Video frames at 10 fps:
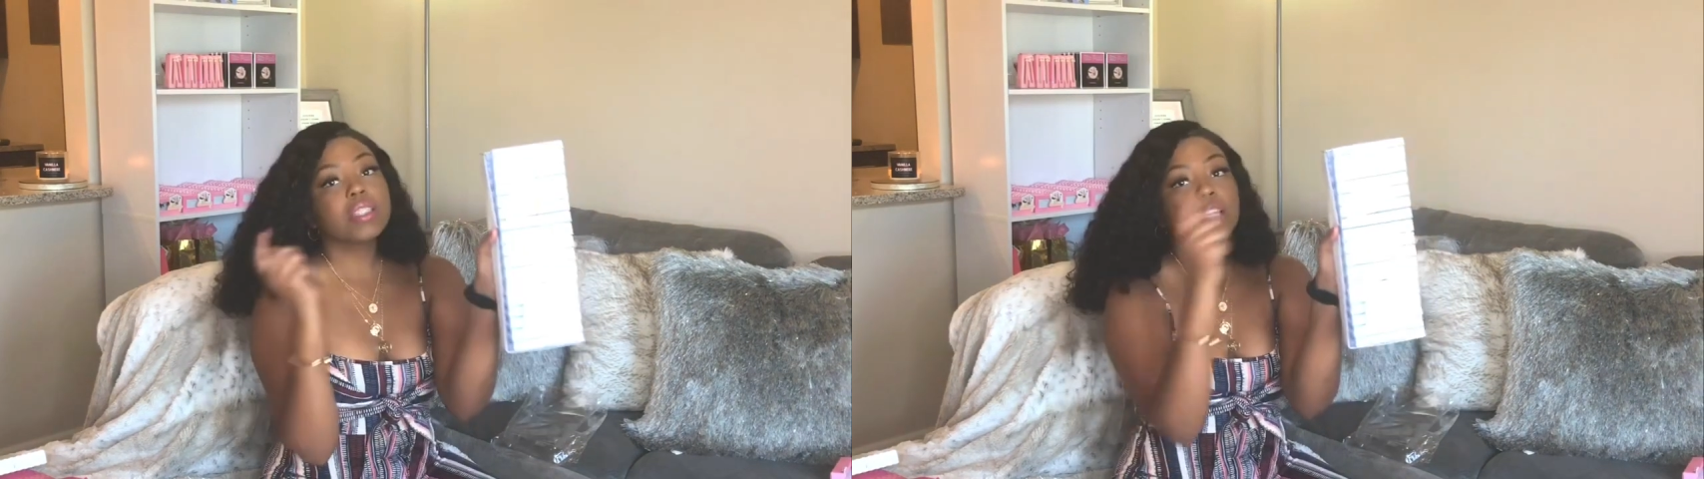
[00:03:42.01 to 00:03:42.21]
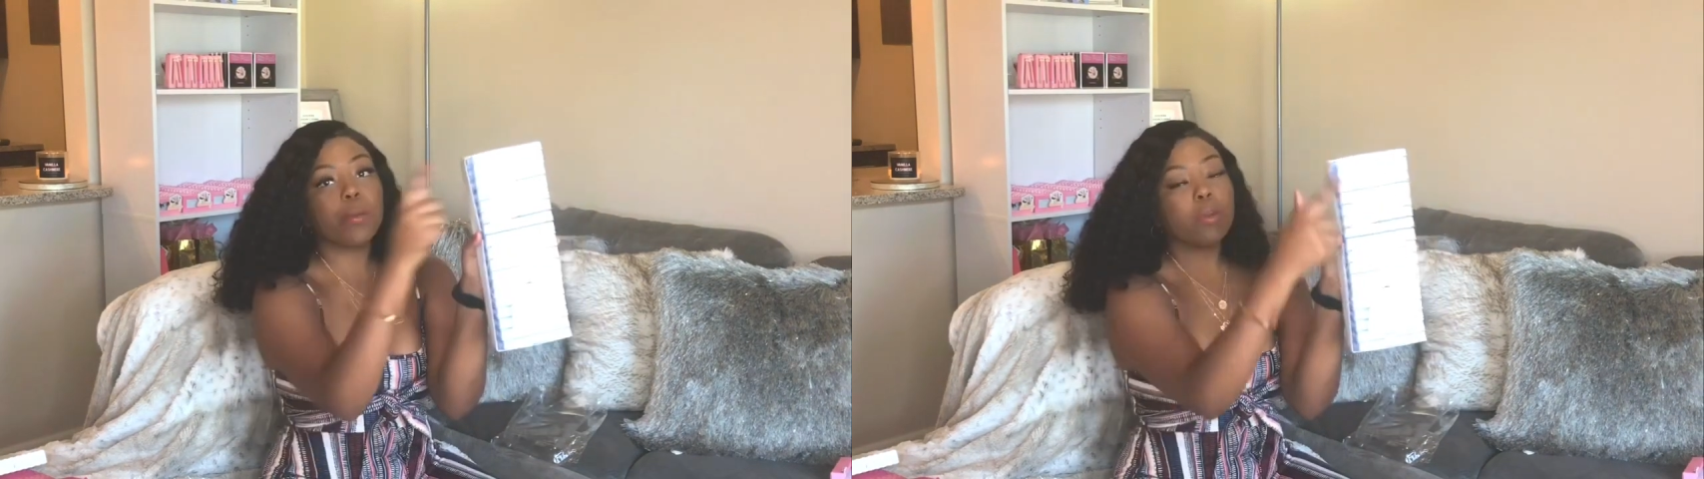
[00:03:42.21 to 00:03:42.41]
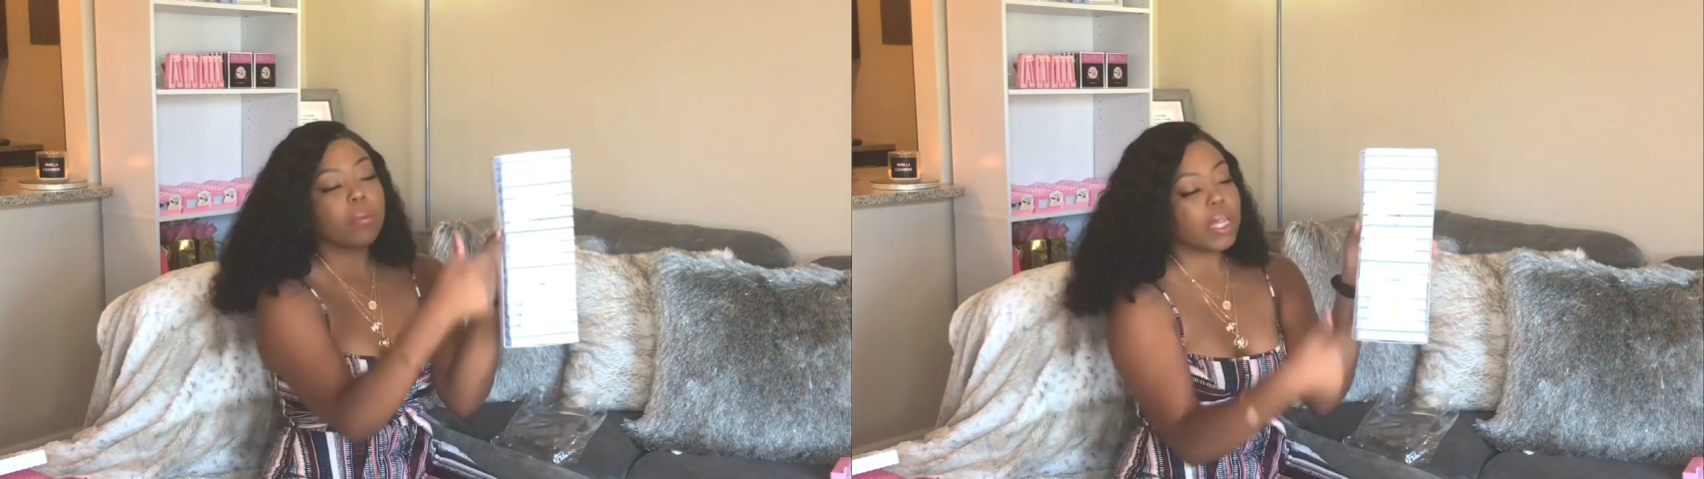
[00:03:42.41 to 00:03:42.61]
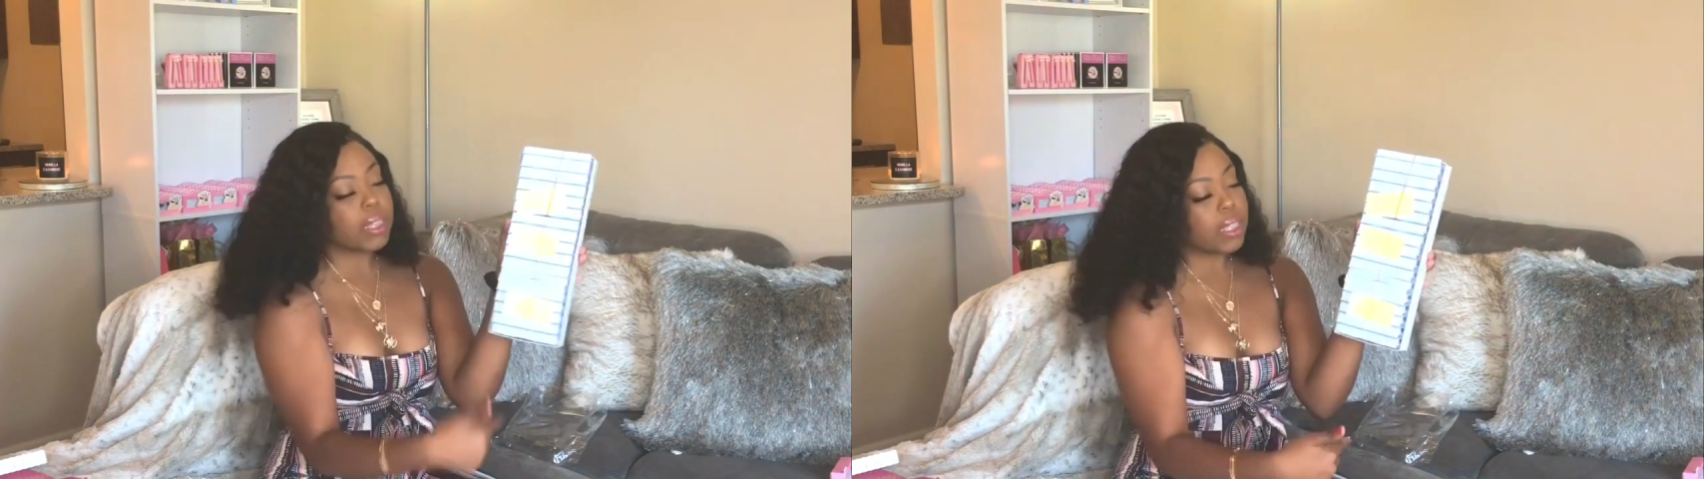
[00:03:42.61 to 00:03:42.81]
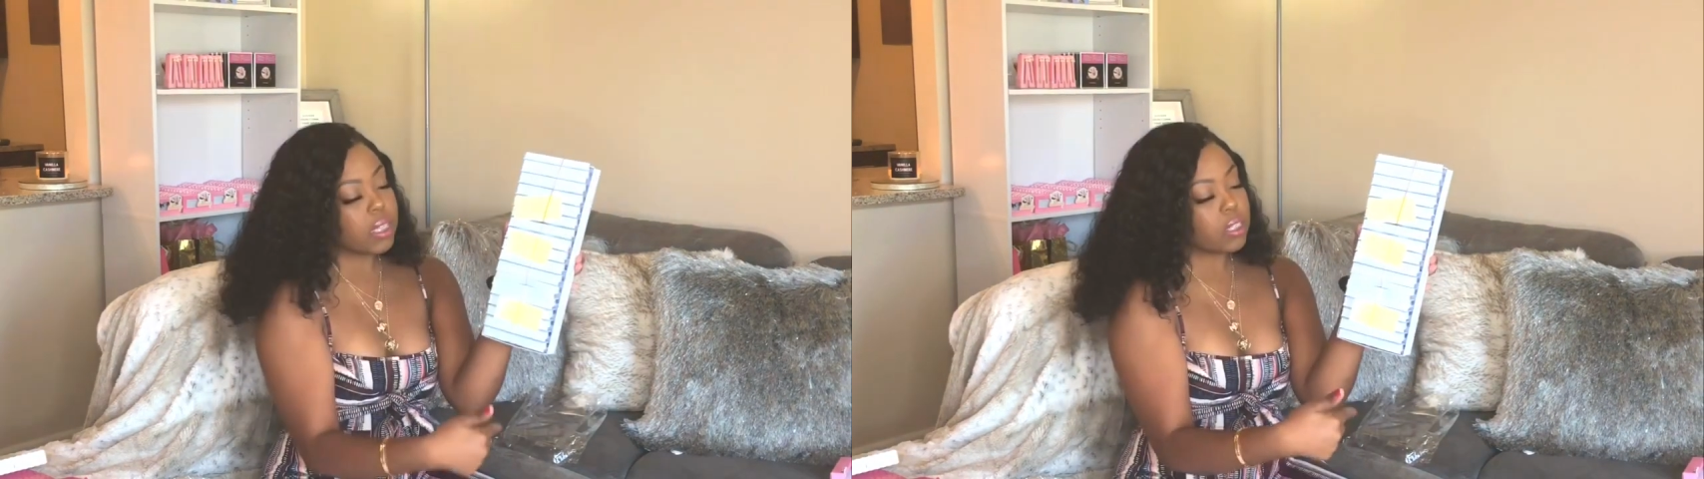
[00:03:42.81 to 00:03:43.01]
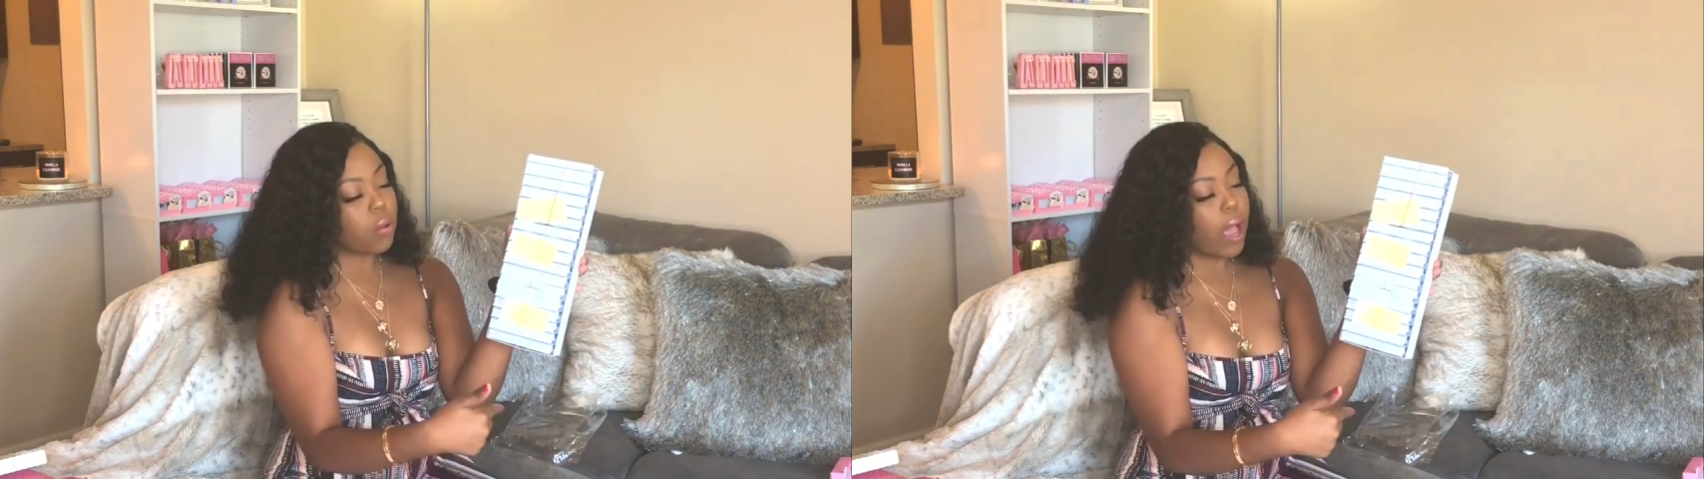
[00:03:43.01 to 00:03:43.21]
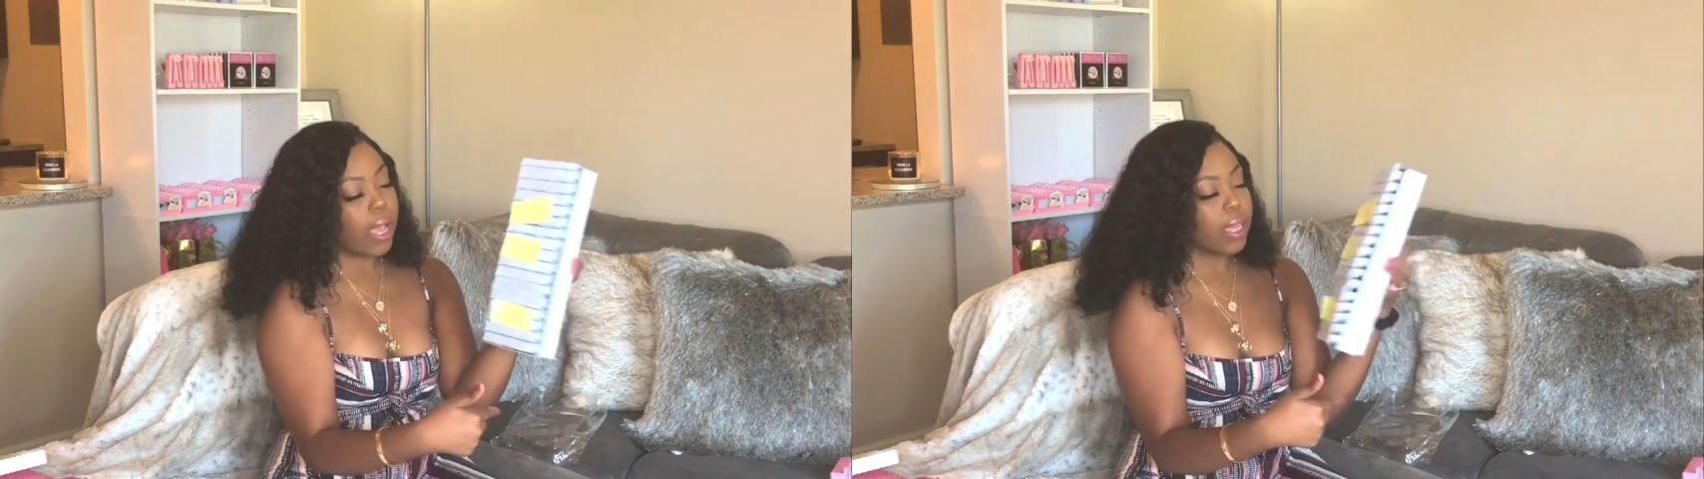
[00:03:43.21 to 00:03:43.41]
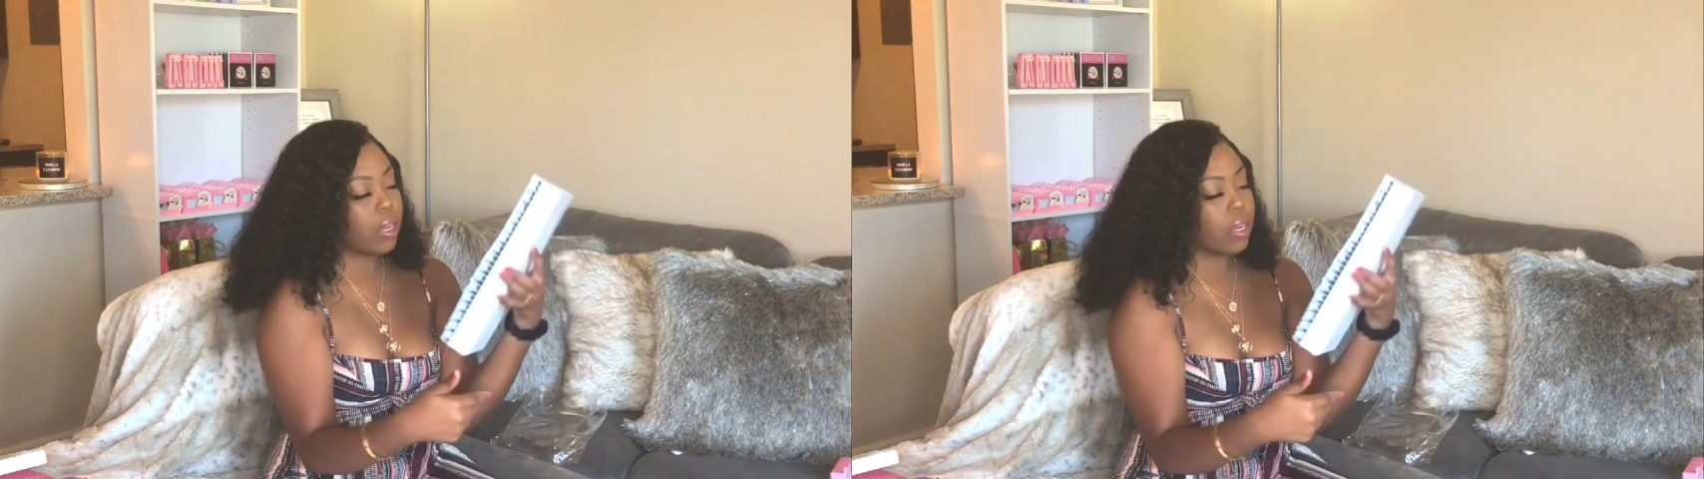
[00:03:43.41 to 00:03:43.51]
he just labeled them like this so I